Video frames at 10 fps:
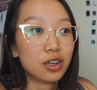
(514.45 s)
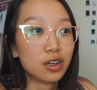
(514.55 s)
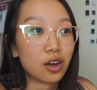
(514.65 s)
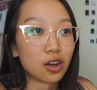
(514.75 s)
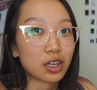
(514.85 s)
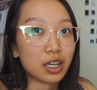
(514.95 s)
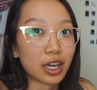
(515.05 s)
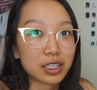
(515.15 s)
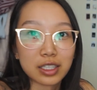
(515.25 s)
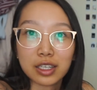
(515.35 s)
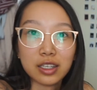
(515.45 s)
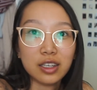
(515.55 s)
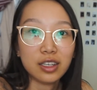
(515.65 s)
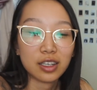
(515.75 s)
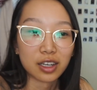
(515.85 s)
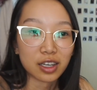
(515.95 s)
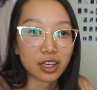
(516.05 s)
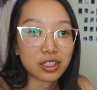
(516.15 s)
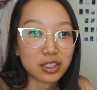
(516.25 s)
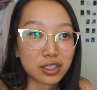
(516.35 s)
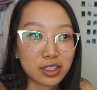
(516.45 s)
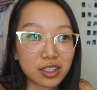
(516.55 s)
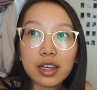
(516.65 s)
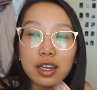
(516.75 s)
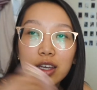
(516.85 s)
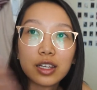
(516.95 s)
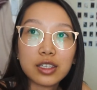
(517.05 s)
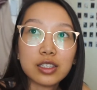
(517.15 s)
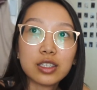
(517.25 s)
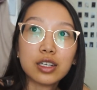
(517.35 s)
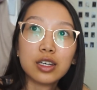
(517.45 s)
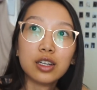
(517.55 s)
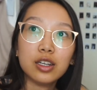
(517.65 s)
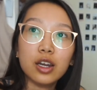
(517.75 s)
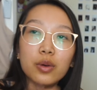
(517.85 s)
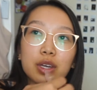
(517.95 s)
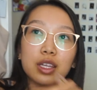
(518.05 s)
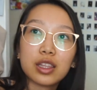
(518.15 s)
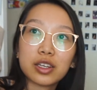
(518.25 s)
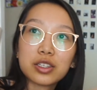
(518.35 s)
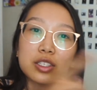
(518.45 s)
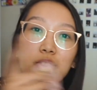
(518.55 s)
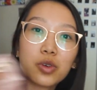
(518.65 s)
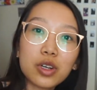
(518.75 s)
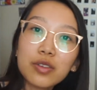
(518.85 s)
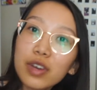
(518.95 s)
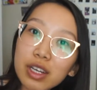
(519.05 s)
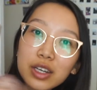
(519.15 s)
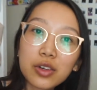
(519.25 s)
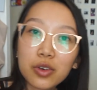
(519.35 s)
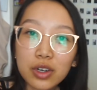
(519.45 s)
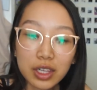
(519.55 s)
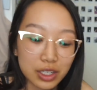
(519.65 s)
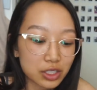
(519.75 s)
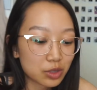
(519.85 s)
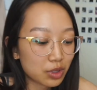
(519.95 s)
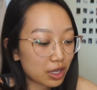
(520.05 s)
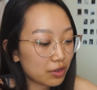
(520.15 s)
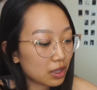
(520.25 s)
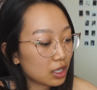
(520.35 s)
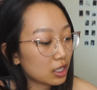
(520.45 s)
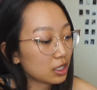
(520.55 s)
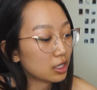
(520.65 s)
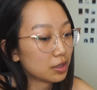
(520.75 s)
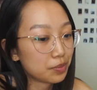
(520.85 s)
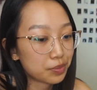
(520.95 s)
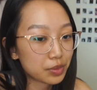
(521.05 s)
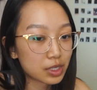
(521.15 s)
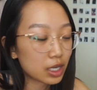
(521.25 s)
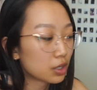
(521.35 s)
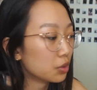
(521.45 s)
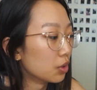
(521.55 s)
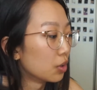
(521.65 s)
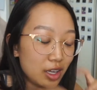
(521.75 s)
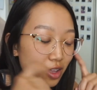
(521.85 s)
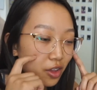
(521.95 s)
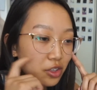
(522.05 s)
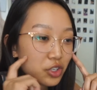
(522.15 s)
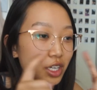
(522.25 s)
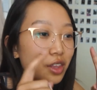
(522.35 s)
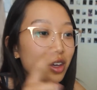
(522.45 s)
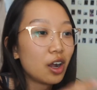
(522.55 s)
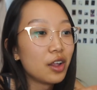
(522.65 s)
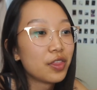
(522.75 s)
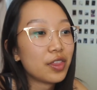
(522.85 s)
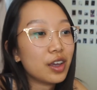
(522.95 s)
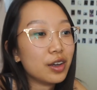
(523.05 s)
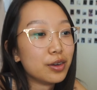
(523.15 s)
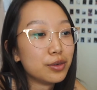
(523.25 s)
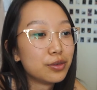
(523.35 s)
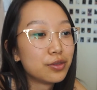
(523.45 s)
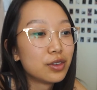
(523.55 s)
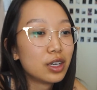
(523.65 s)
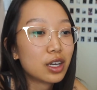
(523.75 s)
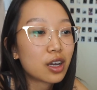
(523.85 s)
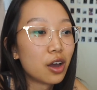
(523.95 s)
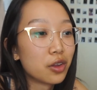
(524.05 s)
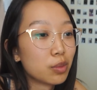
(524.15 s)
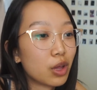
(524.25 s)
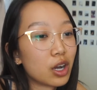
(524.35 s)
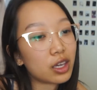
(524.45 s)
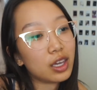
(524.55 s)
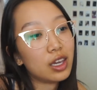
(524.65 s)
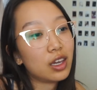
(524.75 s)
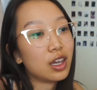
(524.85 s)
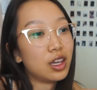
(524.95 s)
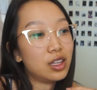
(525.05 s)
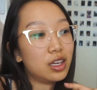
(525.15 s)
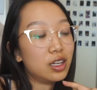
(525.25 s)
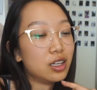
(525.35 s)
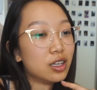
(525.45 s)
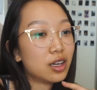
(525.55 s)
are connected, I guess. And knowing that there's sort of like a correlation with everything, it's kind of cool. On the train of thought of color blocking, and then